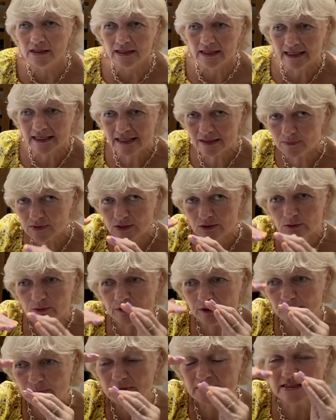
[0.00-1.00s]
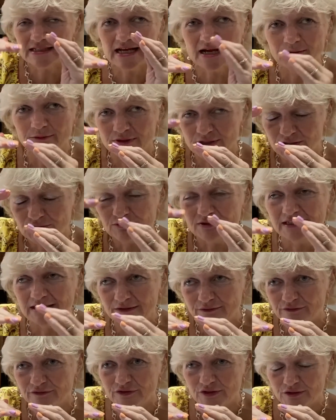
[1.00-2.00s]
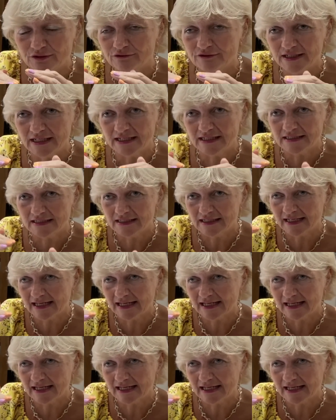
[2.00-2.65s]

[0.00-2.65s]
It keeps going up and down. It's really infuriating.